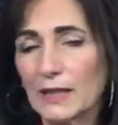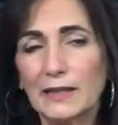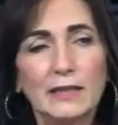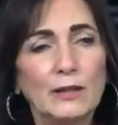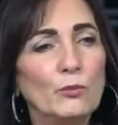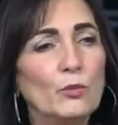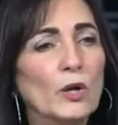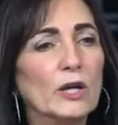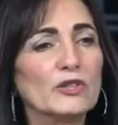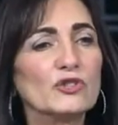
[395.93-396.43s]
And
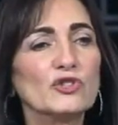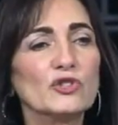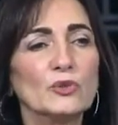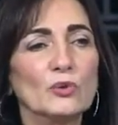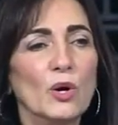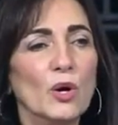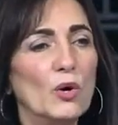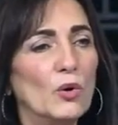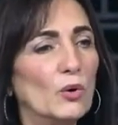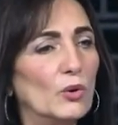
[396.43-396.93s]
he wants
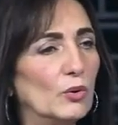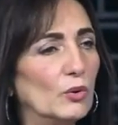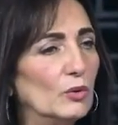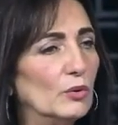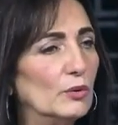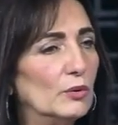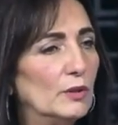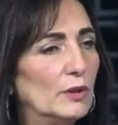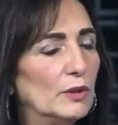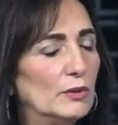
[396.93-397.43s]
you
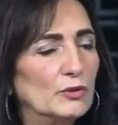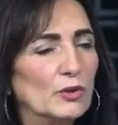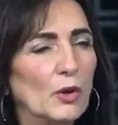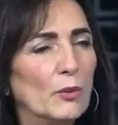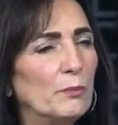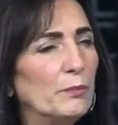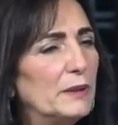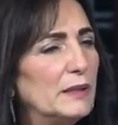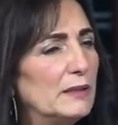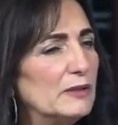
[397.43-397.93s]
whole.
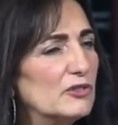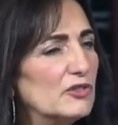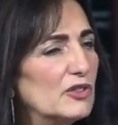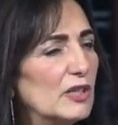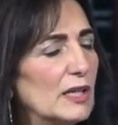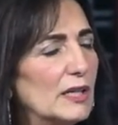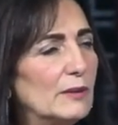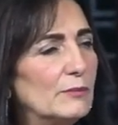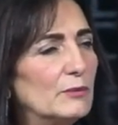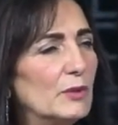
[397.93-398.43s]
Don't be
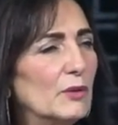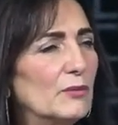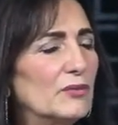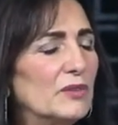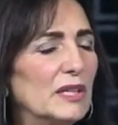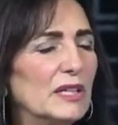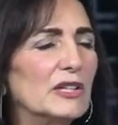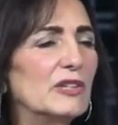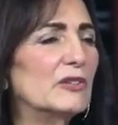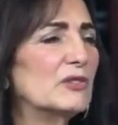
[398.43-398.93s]
ashamed.
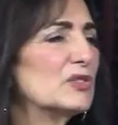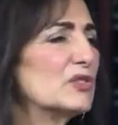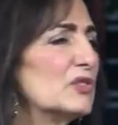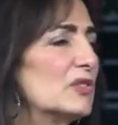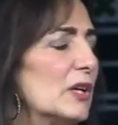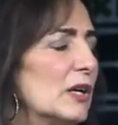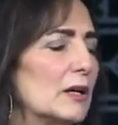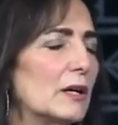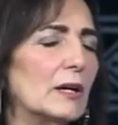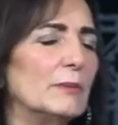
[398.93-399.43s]
Don't think you're
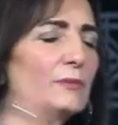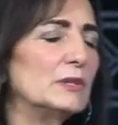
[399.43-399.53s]
stuck.